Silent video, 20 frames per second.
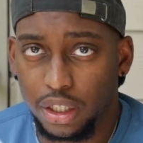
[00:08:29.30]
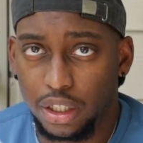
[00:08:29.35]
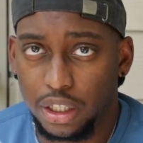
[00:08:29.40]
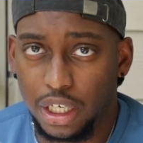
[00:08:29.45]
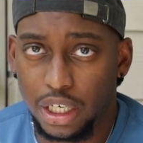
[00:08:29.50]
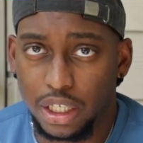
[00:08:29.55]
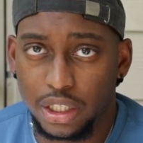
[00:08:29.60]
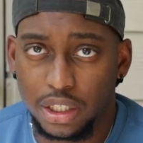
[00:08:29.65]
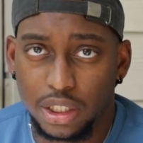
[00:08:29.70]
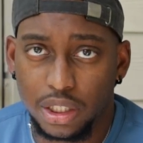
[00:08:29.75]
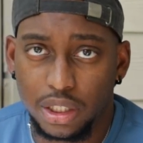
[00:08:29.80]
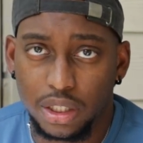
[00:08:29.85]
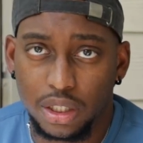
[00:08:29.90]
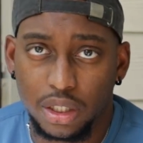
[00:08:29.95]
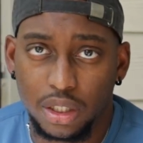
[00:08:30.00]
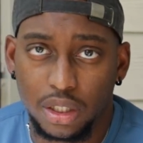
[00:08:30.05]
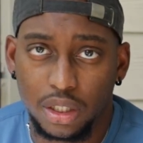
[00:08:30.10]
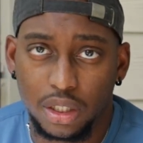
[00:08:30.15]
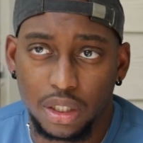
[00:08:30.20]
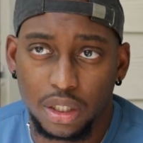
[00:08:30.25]
Yes,
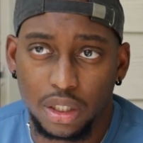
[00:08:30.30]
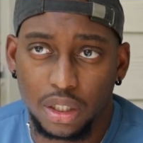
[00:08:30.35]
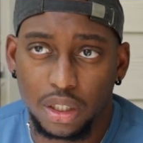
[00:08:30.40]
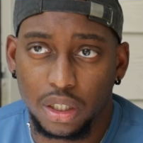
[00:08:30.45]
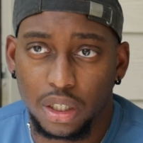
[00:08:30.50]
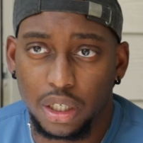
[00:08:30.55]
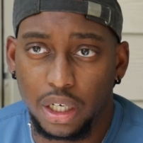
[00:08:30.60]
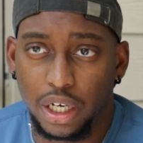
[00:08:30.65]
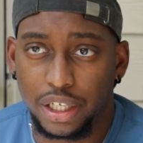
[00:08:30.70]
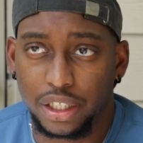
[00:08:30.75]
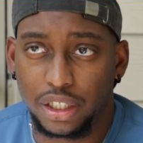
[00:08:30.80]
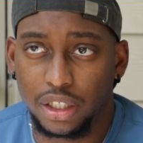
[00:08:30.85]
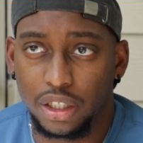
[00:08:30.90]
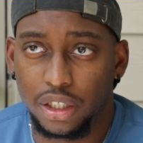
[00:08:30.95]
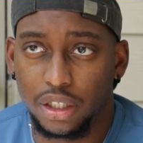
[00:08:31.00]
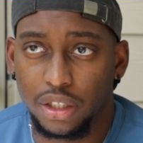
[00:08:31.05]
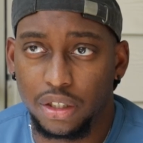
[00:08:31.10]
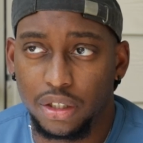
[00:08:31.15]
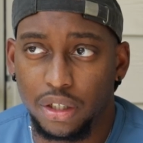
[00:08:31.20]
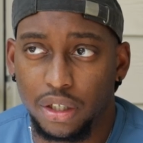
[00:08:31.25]
I
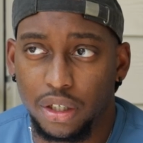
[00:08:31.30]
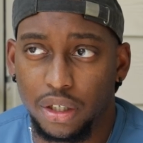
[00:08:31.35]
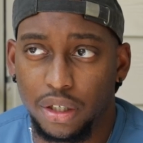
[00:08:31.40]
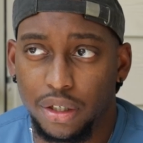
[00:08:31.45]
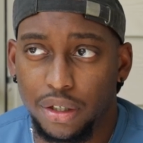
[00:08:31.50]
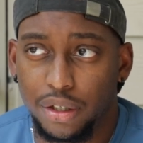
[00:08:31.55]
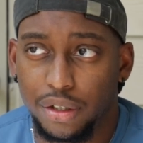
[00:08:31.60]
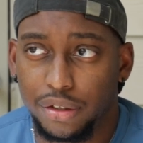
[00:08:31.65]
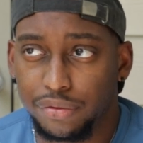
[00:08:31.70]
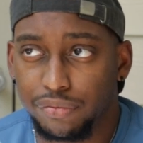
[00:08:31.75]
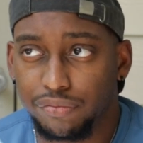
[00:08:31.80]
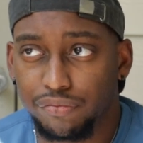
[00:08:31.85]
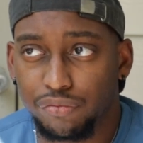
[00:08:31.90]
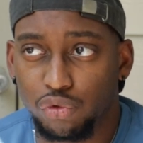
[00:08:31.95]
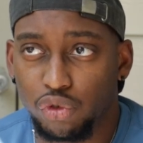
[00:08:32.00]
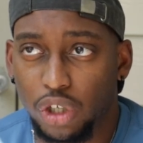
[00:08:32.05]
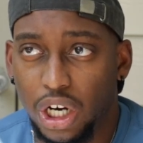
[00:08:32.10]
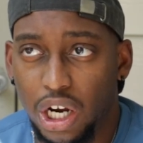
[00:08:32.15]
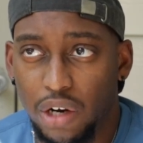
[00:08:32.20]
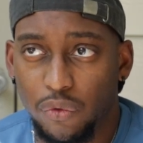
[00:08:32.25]
can
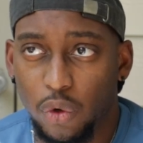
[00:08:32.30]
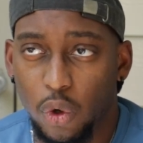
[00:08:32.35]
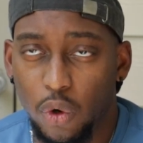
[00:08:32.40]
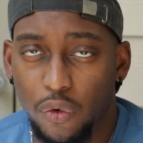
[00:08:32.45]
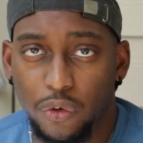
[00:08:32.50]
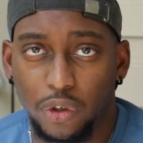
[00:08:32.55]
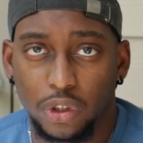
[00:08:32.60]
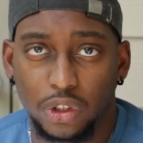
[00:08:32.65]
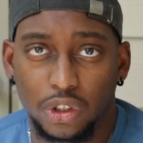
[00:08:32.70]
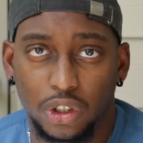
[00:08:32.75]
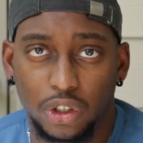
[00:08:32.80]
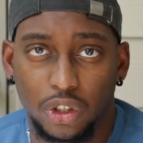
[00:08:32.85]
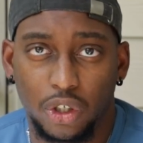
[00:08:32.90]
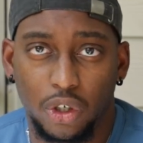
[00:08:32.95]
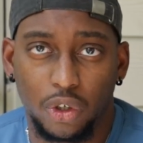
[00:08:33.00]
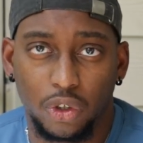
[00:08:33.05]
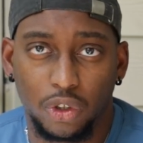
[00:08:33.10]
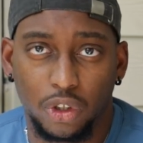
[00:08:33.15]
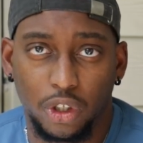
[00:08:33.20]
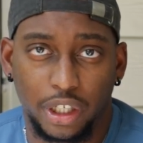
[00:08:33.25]
drive over to
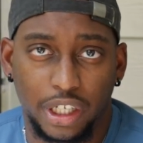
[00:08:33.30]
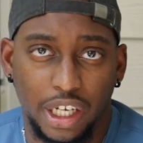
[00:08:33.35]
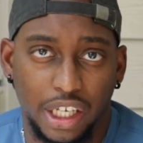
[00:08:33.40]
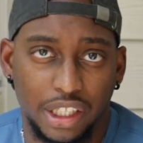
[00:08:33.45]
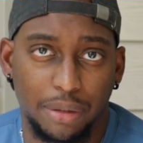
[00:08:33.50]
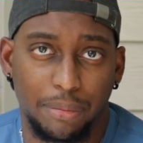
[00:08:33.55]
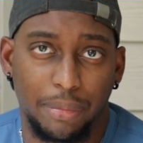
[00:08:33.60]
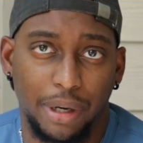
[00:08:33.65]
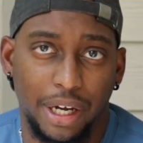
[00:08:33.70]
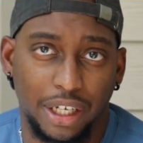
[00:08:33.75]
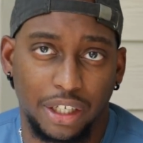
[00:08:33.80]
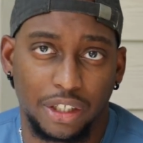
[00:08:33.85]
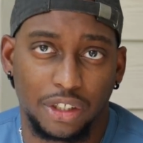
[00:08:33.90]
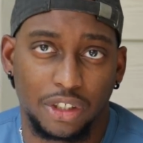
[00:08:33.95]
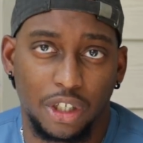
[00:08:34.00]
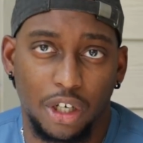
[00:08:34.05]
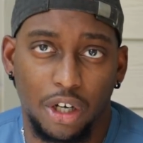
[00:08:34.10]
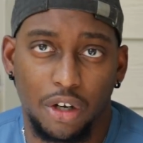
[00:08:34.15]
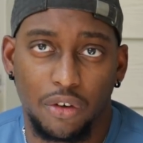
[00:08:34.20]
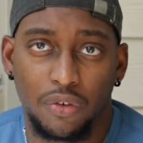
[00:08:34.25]
go look at the bike and
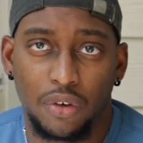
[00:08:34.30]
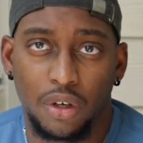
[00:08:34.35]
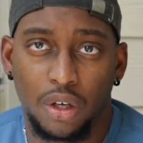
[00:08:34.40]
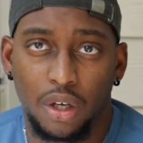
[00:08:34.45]
stuff.